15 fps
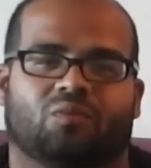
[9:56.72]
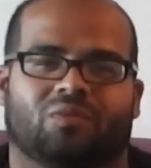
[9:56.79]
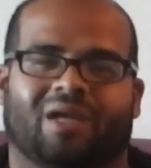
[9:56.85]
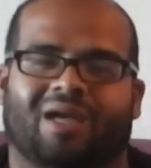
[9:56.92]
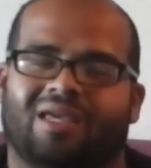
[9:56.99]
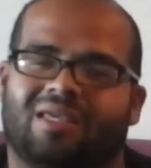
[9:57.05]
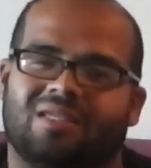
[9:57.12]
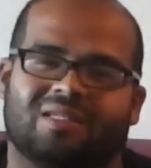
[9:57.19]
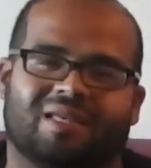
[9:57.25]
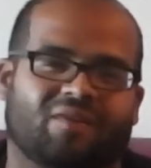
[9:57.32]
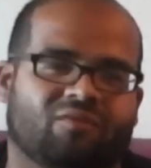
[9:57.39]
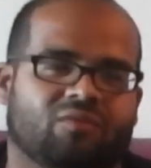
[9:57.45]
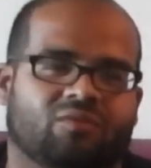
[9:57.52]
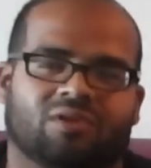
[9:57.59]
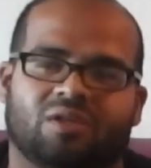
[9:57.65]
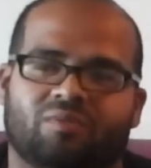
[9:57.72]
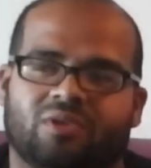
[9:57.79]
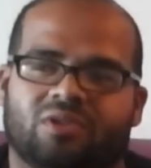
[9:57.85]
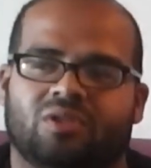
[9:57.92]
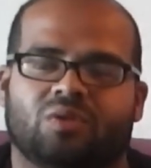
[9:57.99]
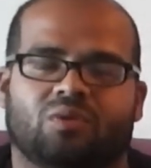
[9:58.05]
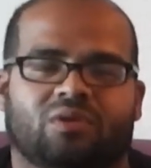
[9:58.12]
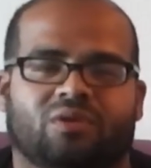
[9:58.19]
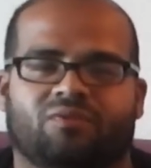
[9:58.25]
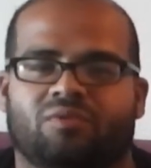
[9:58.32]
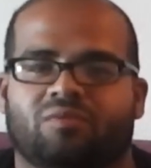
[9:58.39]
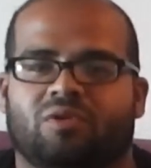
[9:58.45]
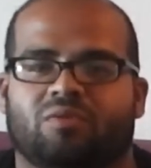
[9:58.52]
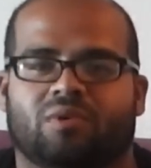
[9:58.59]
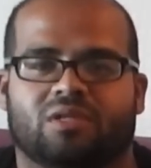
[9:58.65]
Nikes haven't really been doing it for
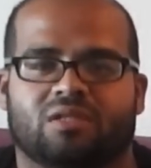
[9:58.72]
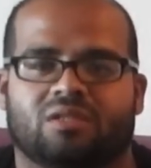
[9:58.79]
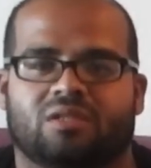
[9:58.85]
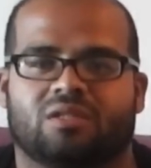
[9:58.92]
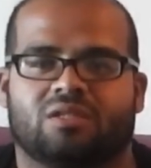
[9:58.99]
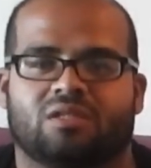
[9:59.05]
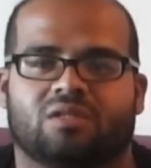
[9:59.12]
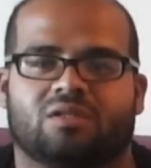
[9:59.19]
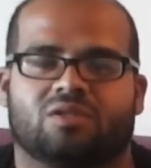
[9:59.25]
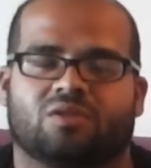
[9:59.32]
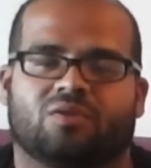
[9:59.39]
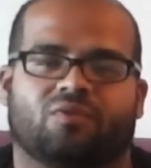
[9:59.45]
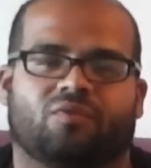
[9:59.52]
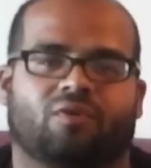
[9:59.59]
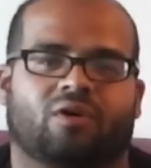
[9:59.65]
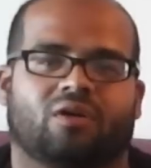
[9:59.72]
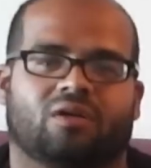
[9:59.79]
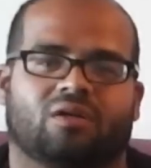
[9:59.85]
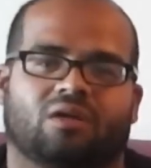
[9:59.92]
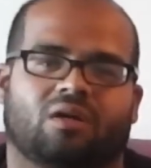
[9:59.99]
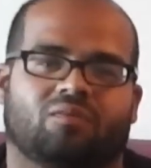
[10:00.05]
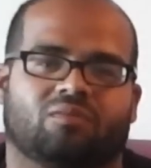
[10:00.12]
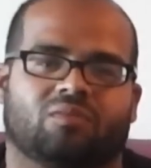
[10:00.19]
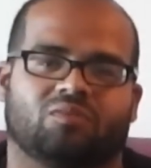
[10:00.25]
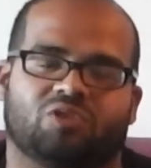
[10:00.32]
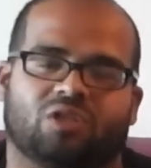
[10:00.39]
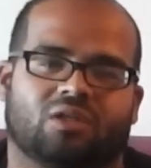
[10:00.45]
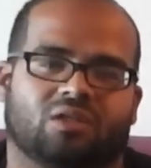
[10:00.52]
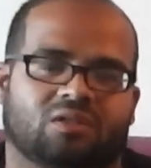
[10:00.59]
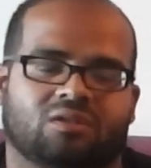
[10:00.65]
me much this year so far. I'm
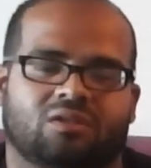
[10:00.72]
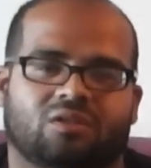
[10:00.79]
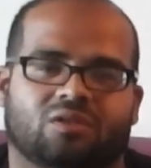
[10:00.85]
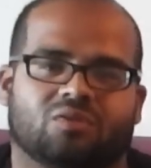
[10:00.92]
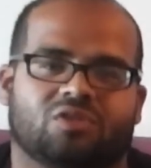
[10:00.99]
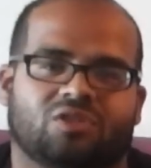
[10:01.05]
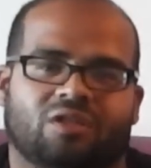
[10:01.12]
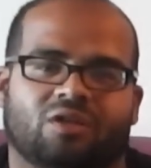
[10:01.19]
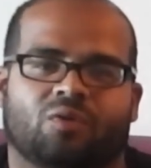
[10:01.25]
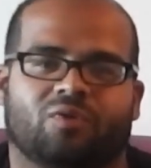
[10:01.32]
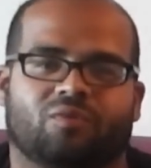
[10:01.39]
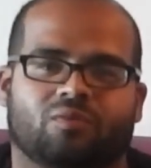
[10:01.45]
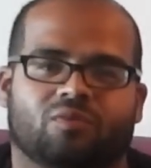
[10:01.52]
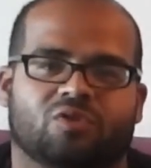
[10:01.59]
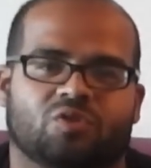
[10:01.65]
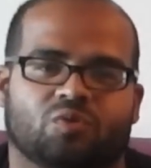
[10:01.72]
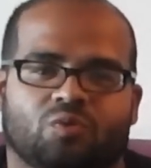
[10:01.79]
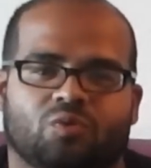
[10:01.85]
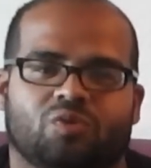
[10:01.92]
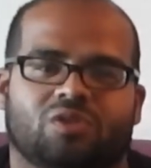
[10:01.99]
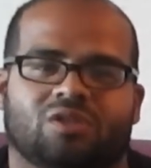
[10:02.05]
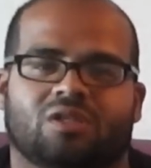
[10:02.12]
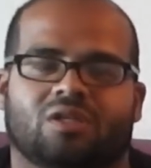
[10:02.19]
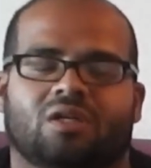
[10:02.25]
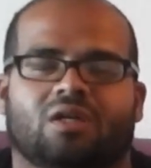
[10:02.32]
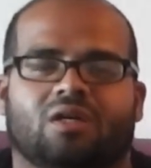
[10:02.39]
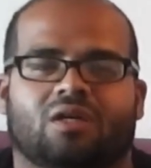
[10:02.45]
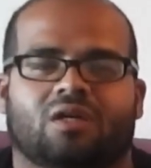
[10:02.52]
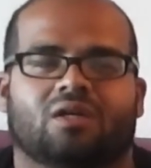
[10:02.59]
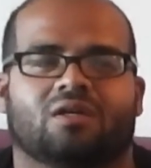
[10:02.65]
trying to, you know, stay away from the swoosh.
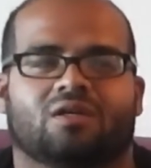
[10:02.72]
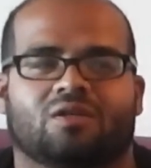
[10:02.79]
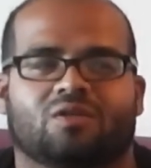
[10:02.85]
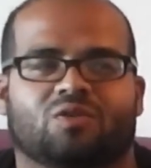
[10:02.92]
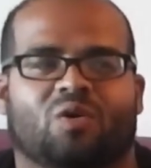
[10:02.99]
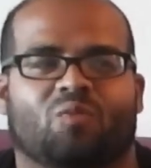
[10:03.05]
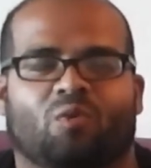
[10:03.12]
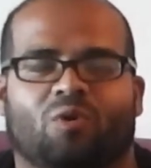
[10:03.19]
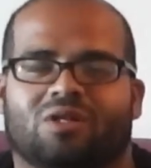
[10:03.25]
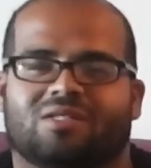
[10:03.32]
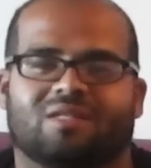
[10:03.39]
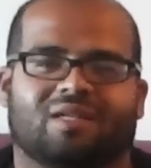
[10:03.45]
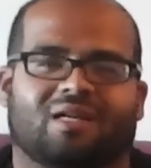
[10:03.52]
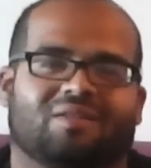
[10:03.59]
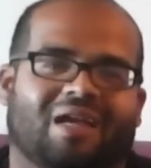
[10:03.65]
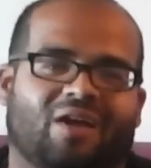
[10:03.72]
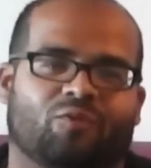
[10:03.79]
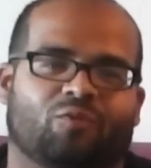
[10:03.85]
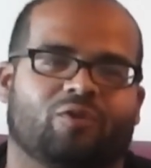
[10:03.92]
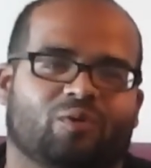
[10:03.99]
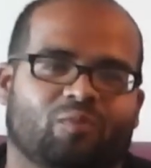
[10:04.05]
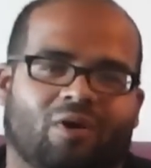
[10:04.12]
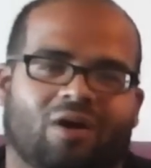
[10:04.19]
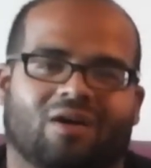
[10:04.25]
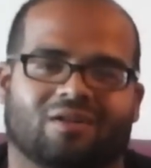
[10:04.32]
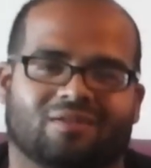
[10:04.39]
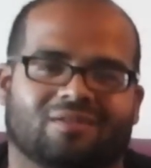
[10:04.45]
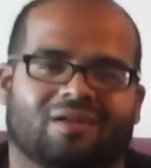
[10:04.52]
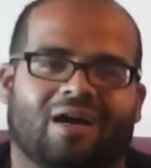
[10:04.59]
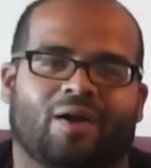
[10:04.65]
So I'm on to like that
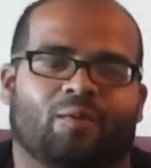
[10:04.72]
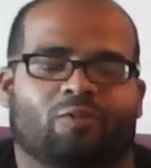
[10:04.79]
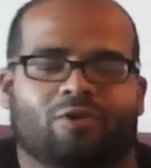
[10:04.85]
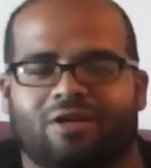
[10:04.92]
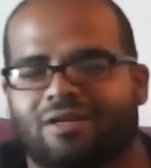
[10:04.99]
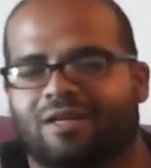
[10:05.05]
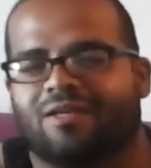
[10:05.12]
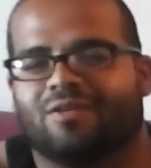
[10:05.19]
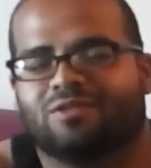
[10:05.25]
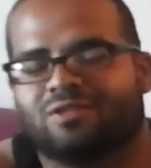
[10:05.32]
Reebok hype right now.